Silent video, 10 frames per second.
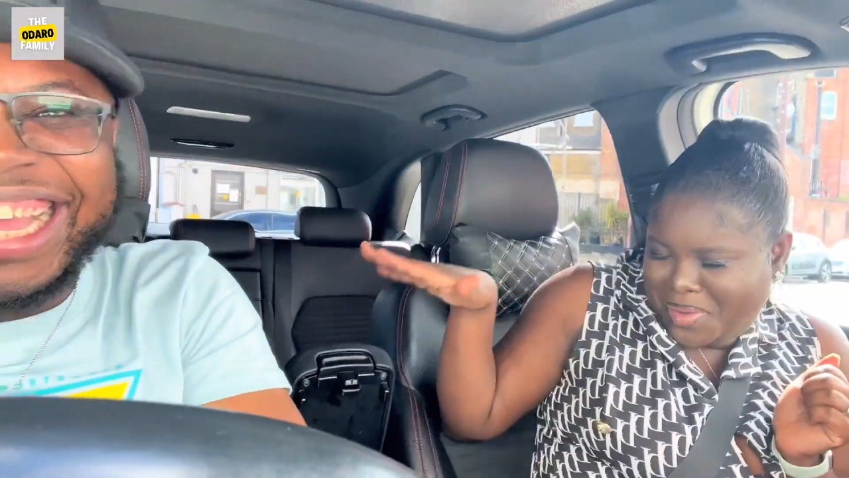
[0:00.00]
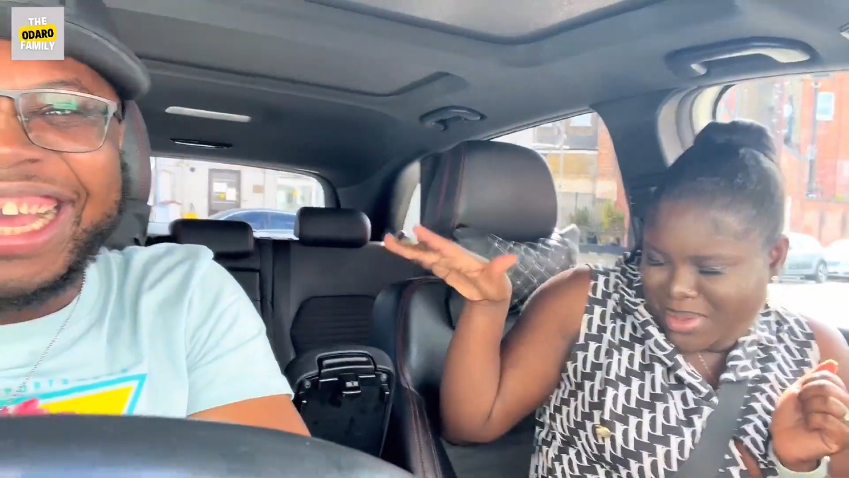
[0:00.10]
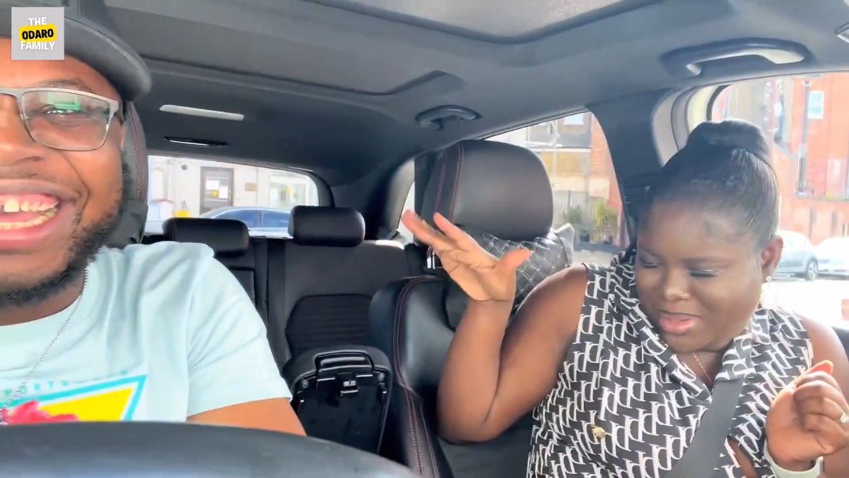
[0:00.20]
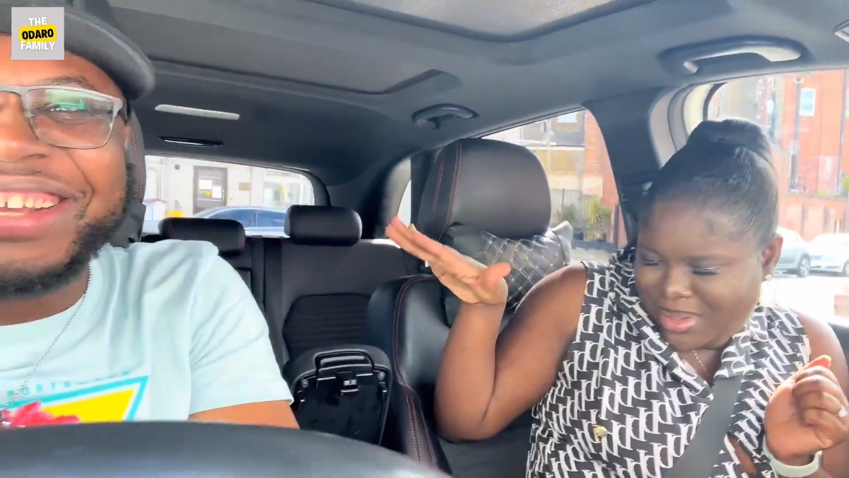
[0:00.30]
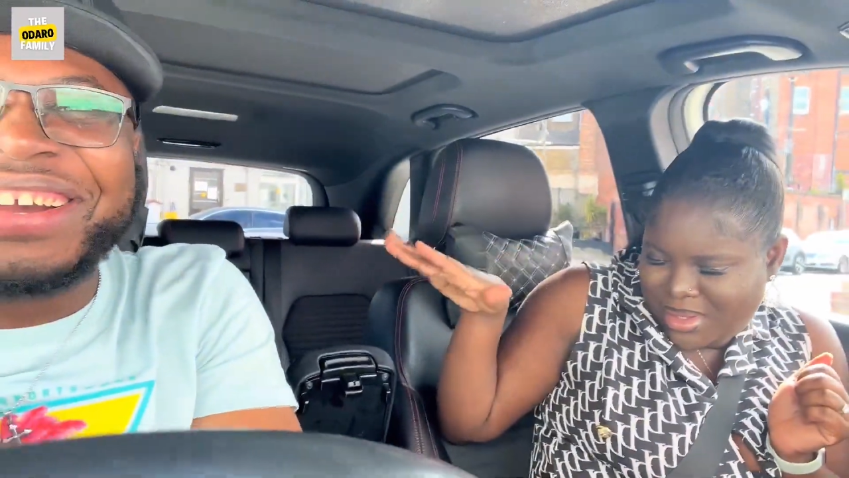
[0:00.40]

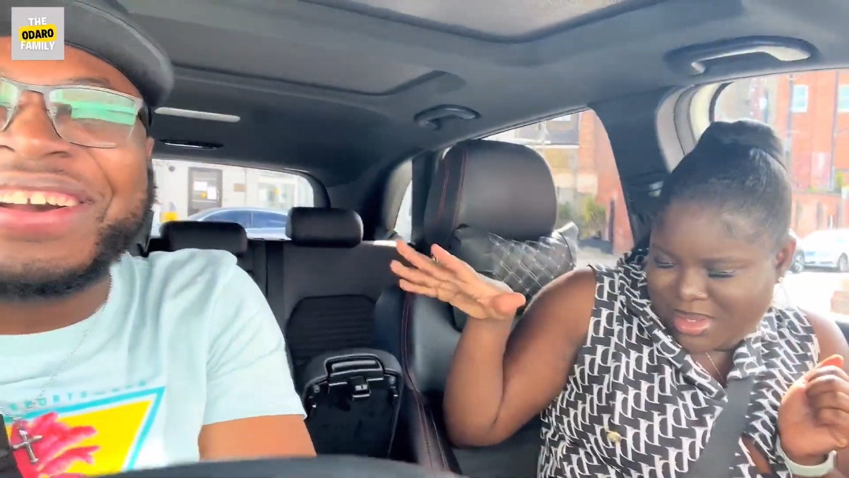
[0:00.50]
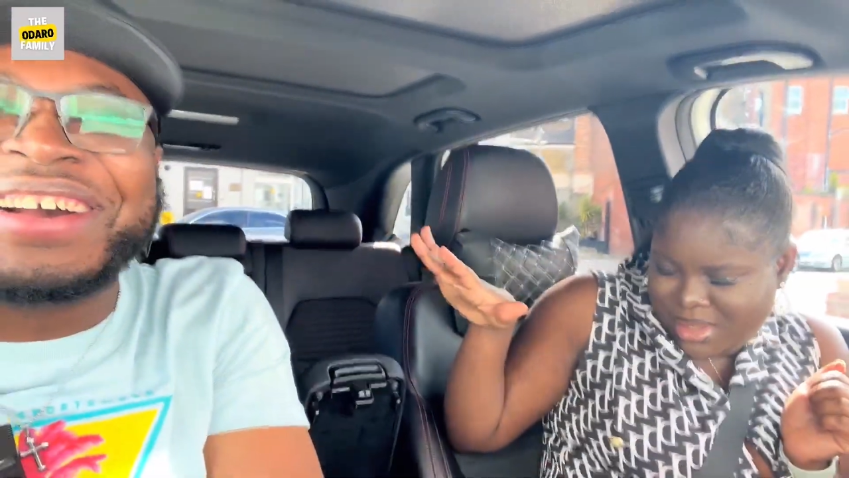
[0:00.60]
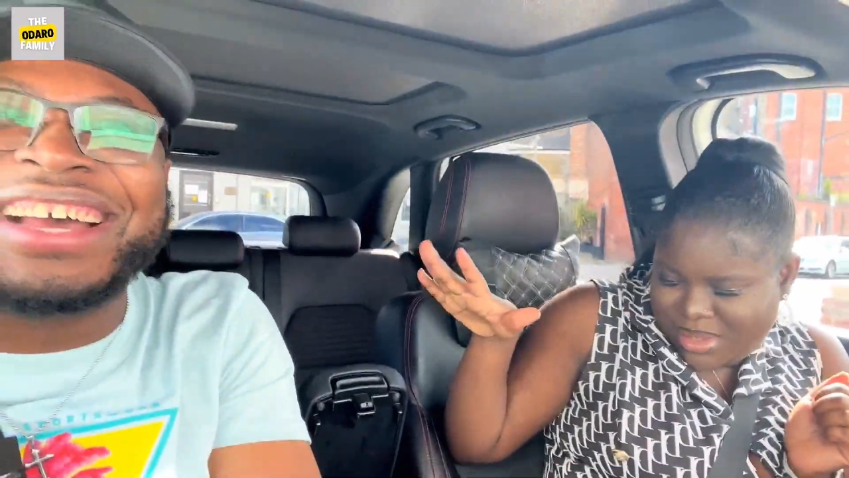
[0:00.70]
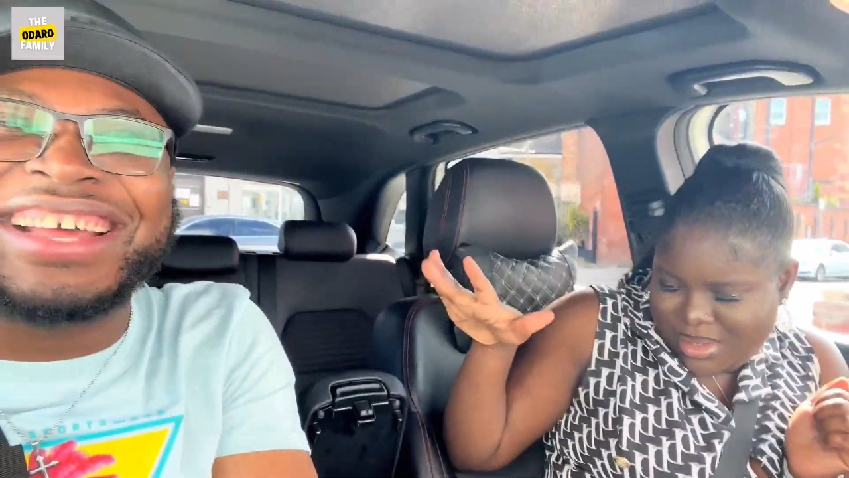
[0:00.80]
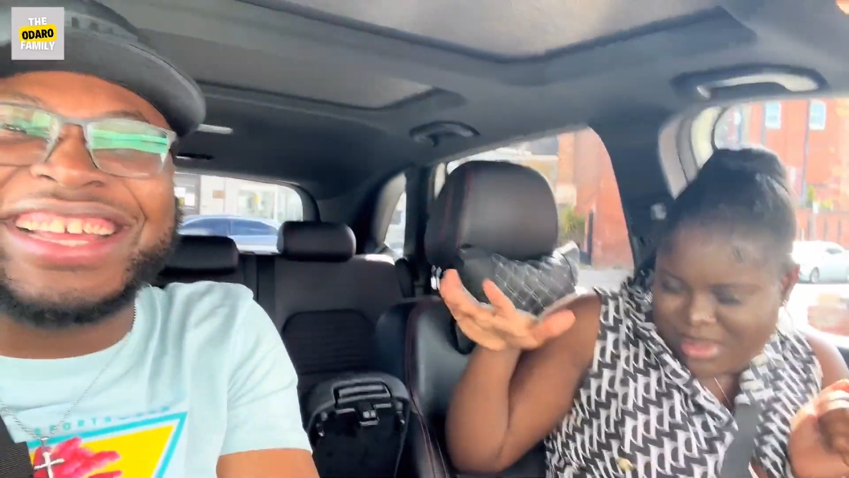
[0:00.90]
I got
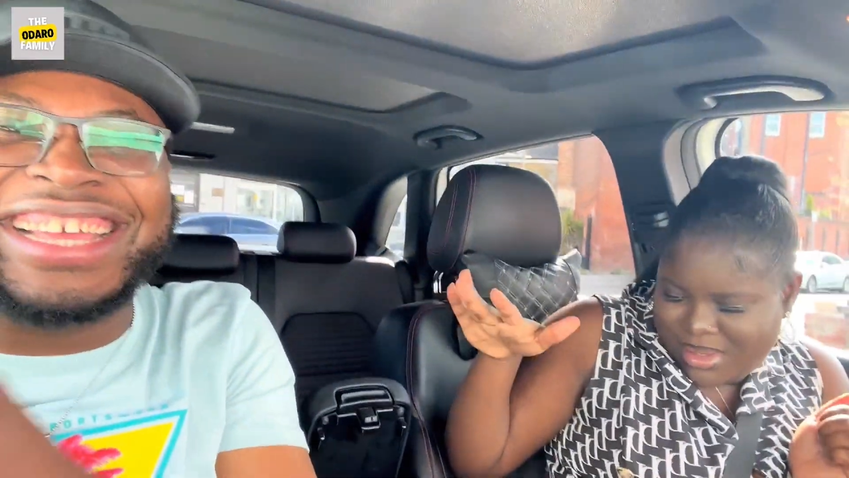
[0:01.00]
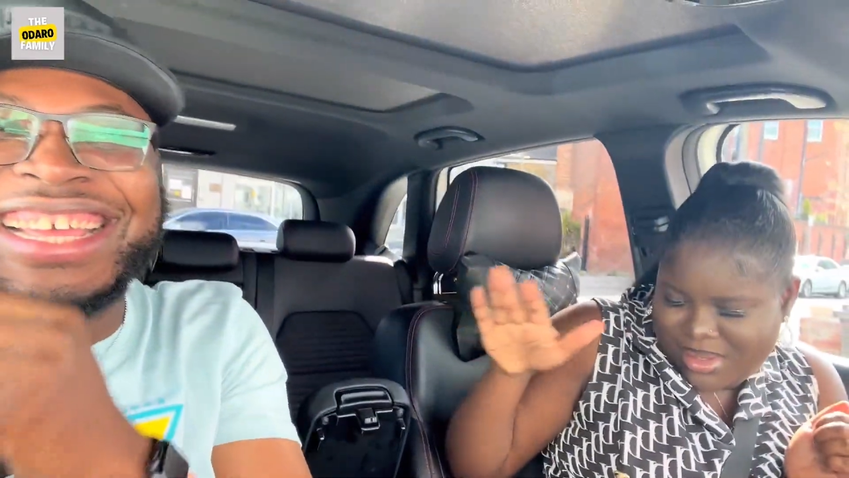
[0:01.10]
high.